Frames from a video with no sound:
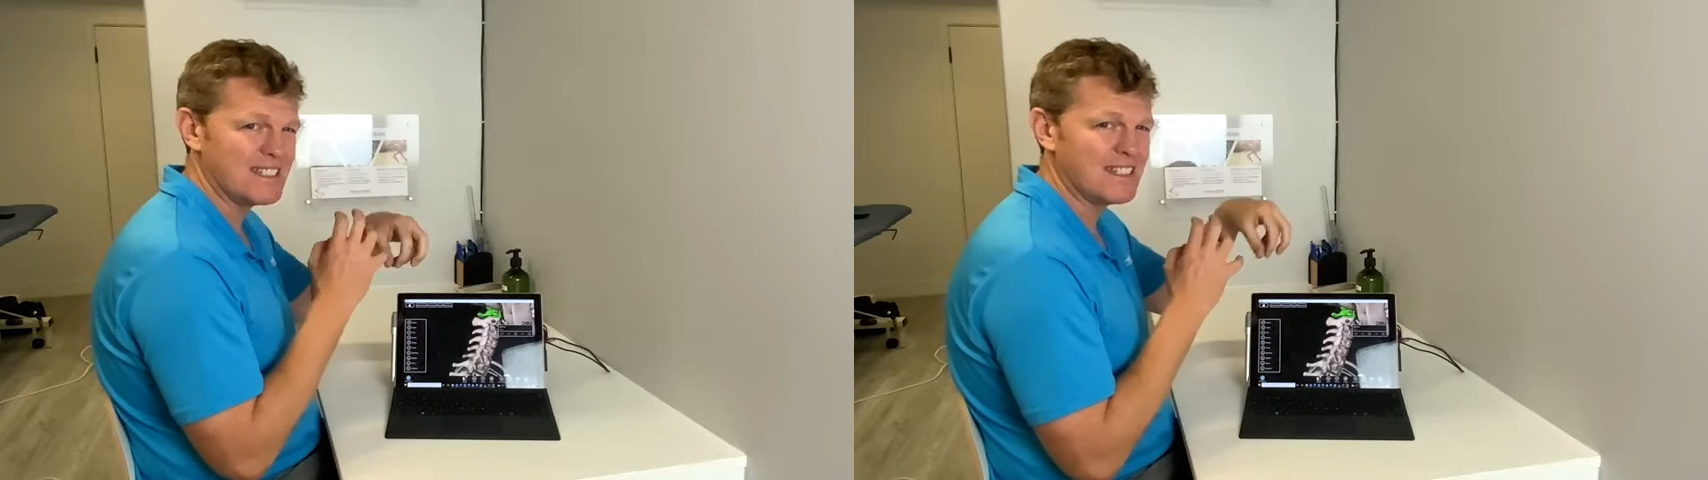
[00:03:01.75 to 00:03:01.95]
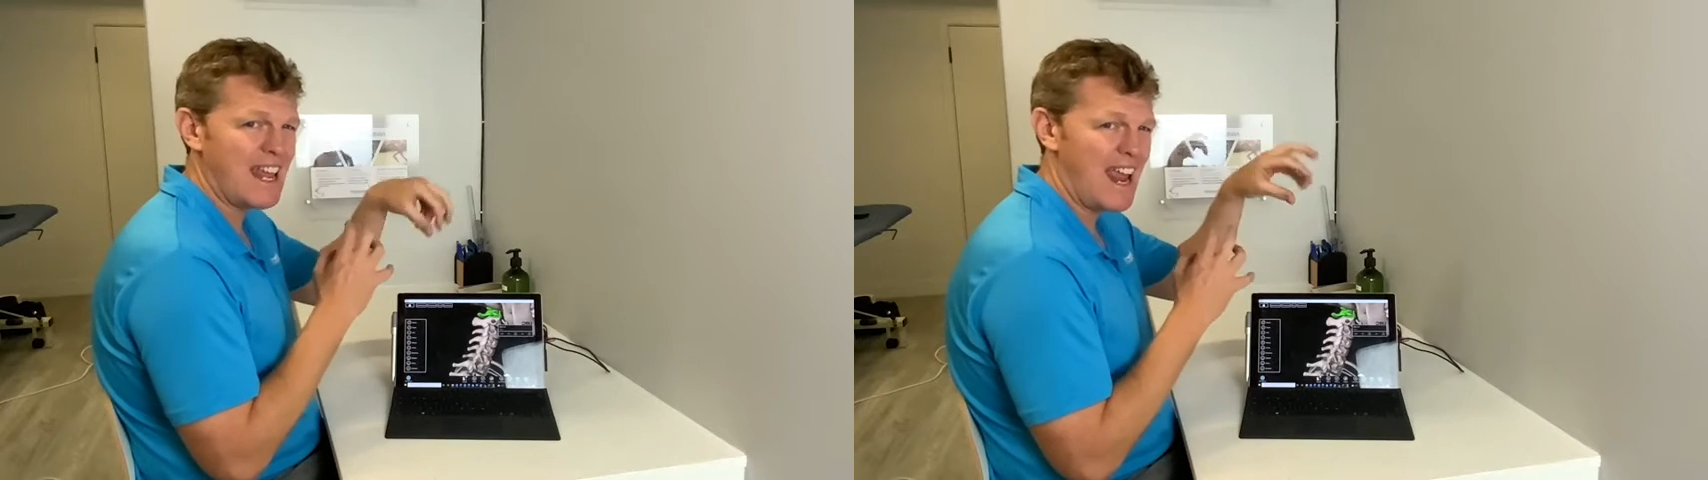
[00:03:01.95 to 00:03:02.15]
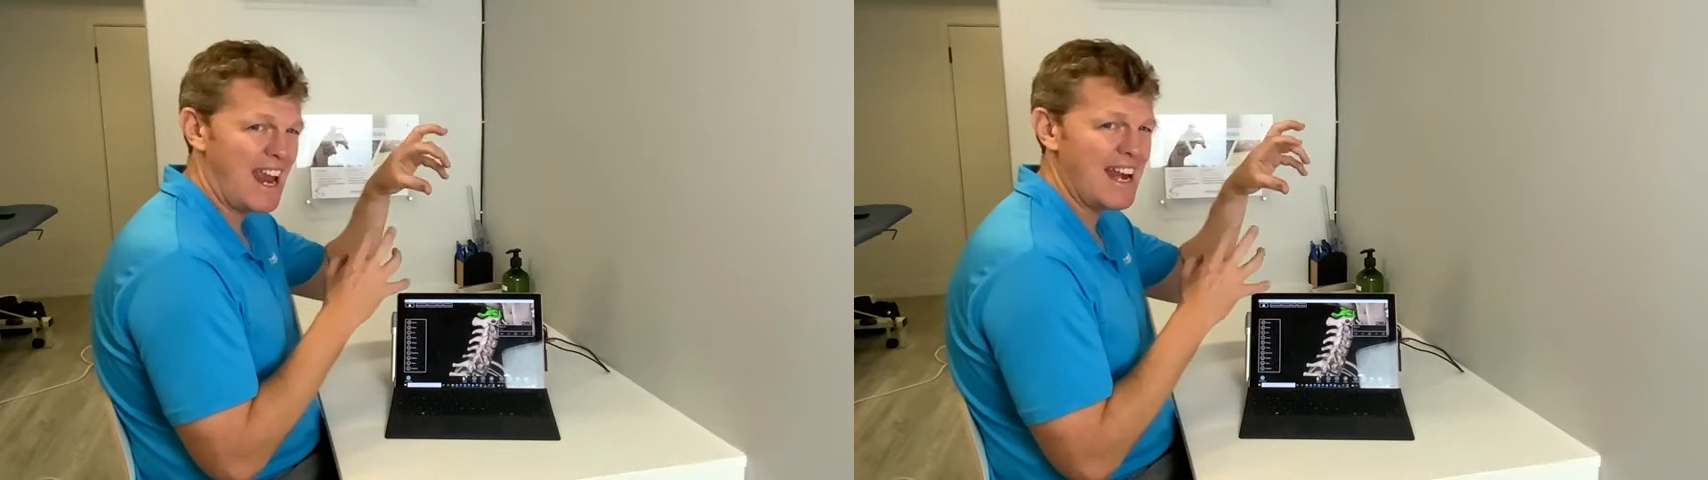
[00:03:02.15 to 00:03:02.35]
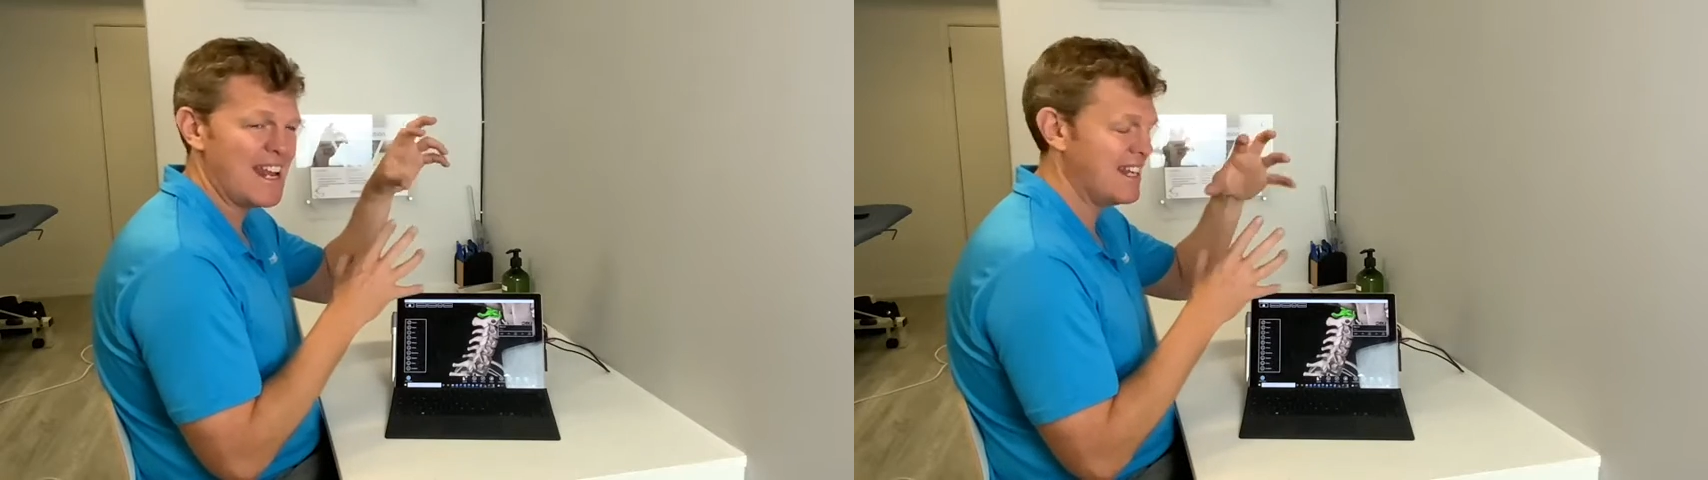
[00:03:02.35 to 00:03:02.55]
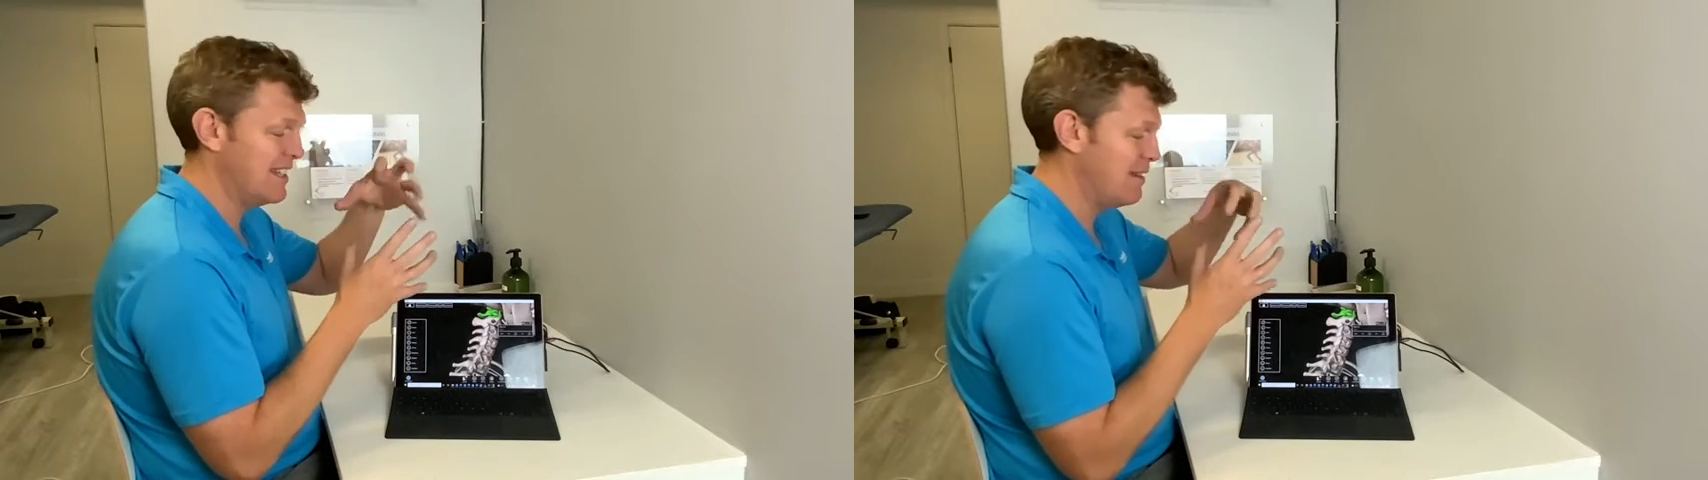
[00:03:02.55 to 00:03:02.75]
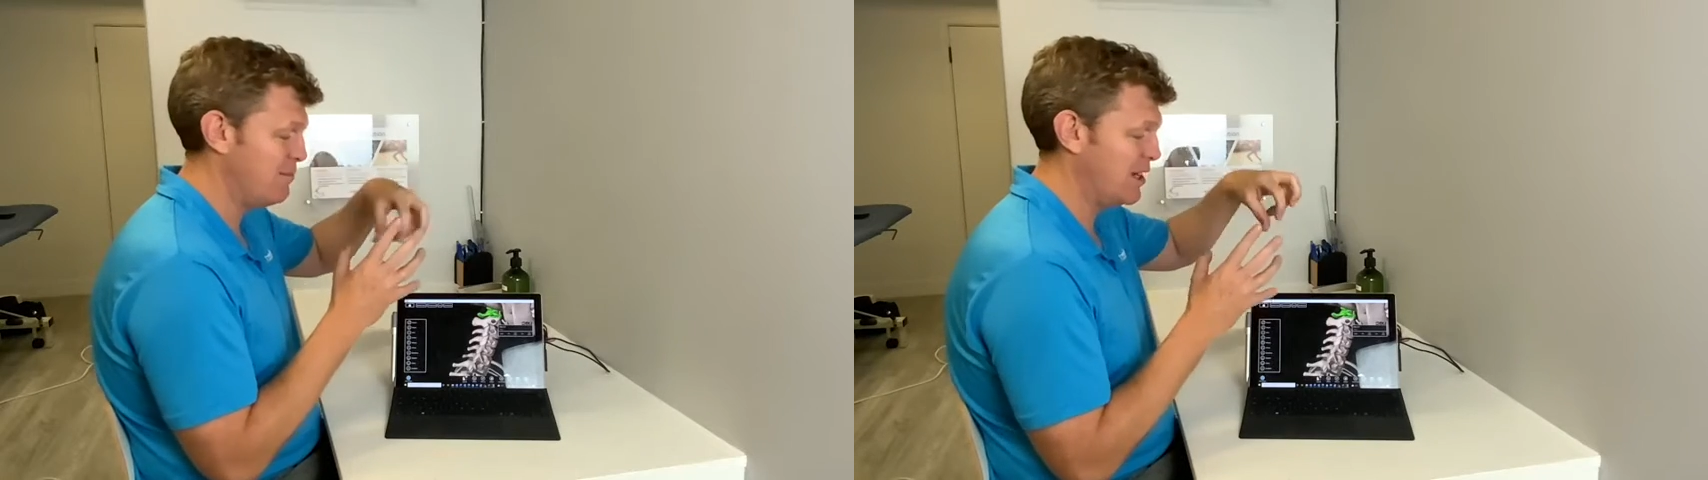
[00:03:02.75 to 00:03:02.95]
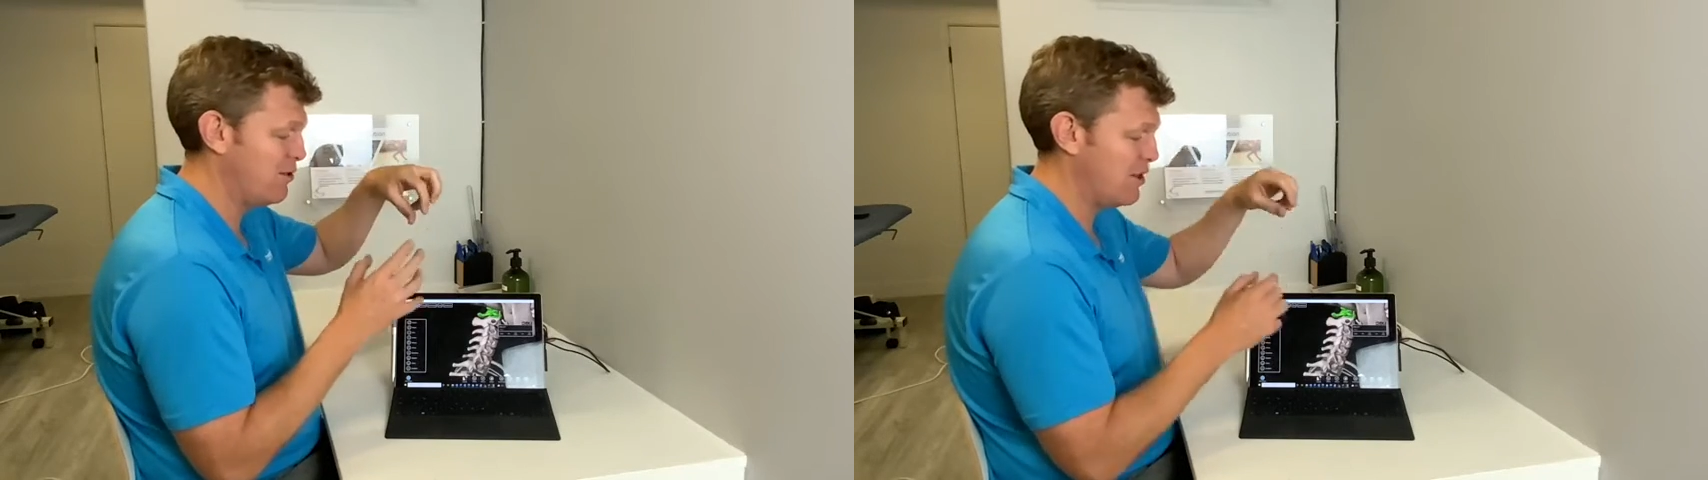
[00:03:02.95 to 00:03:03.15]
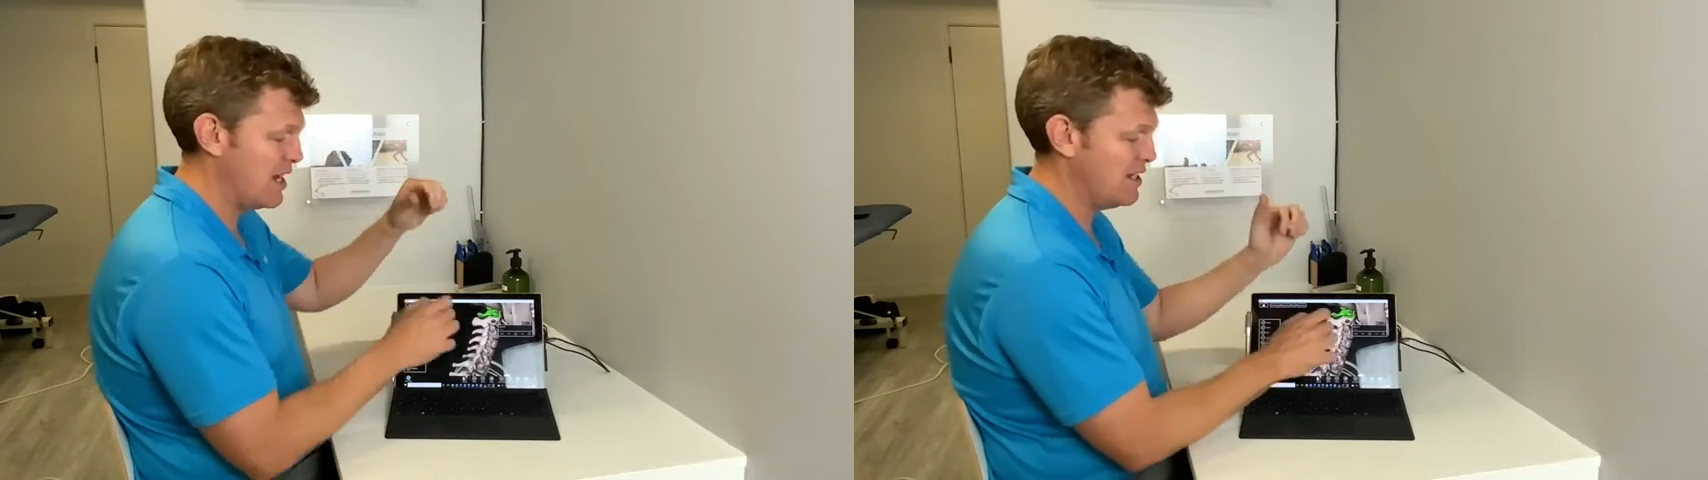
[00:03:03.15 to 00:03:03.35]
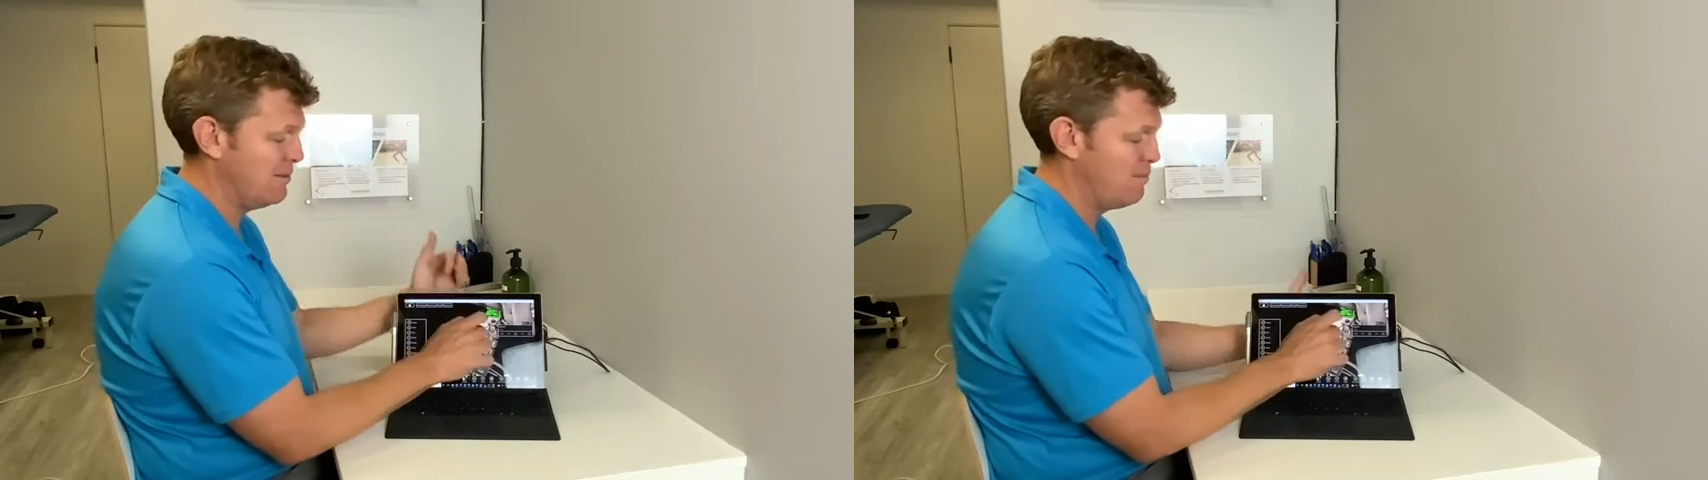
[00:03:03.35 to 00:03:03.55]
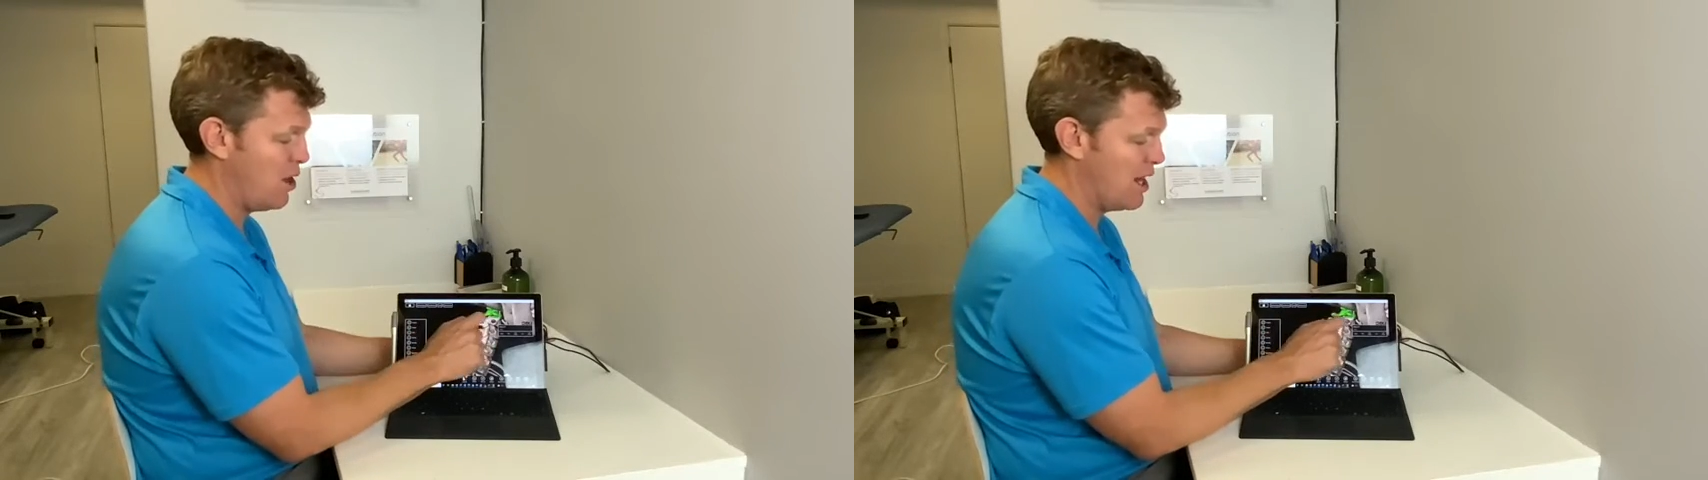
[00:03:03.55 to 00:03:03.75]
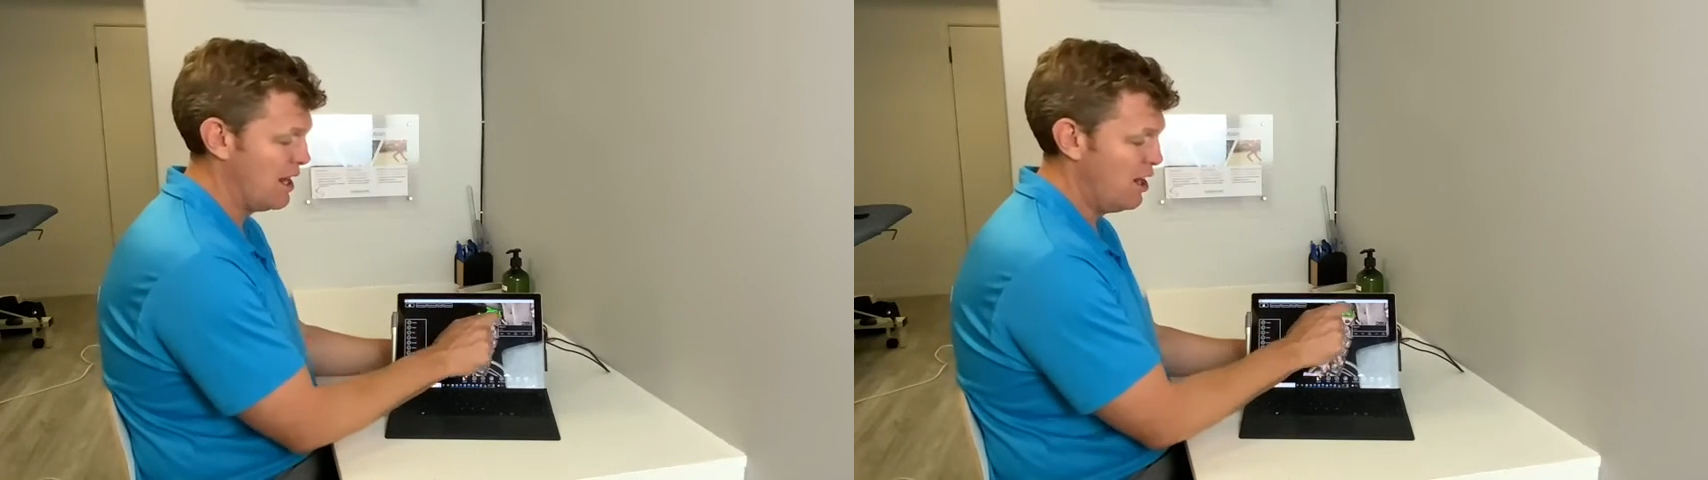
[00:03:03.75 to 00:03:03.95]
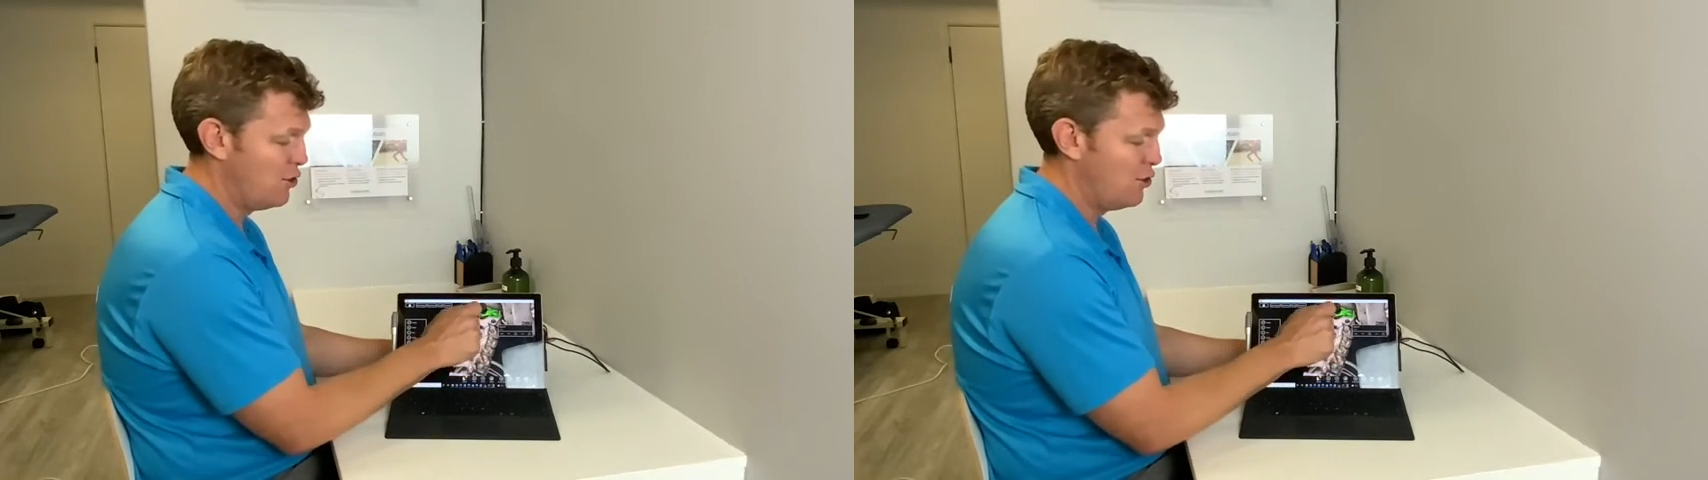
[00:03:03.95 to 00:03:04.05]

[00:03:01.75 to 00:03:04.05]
the headache can then be created by